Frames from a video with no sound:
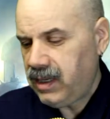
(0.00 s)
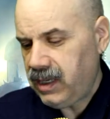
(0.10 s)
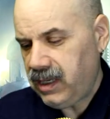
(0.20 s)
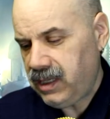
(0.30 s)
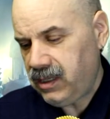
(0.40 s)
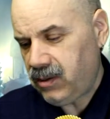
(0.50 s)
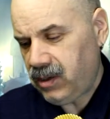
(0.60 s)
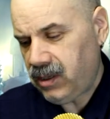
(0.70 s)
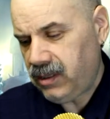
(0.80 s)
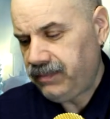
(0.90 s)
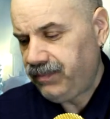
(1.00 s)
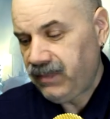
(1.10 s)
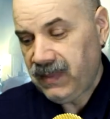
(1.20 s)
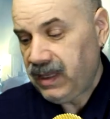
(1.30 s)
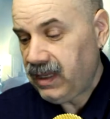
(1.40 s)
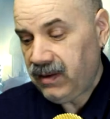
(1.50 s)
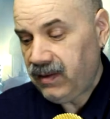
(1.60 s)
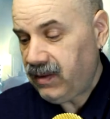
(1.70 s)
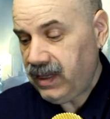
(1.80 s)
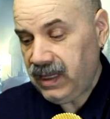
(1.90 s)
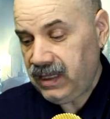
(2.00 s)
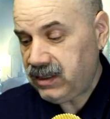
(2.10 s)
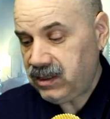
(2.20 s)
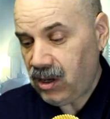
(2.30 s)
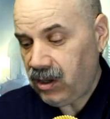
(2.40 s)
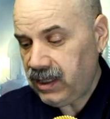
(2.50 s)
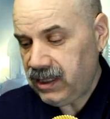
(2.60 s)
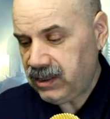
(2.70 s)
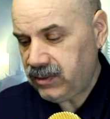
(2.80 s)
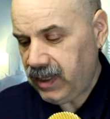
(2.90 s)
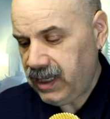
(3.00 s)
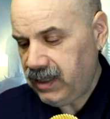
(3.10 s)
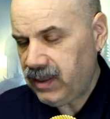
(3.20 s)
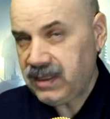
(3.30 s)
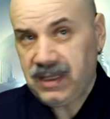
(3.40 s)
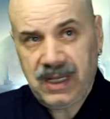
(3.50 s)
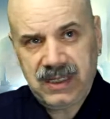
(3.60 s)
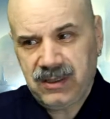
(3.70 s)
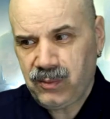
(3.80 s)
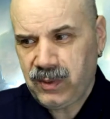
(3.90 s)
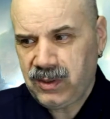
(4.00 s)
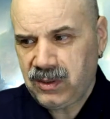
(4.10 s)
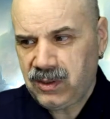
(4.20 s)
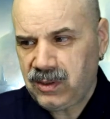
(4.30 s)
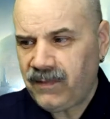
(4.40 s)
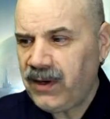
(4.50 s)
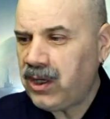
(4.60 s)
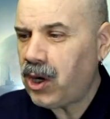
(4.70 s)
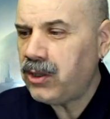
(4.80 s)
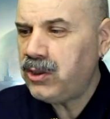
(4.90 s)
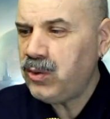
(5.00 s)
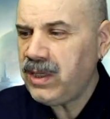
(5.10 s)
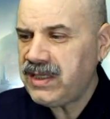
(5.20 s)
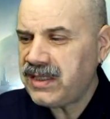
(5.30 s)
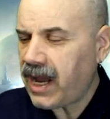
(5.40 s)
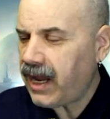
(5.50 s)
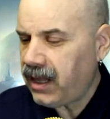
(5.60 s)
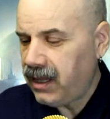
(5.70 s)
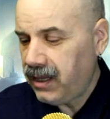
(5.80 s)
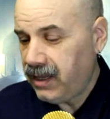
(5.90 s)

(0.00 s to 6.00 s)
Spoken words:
And they're all illustrated, like with very cartoony style.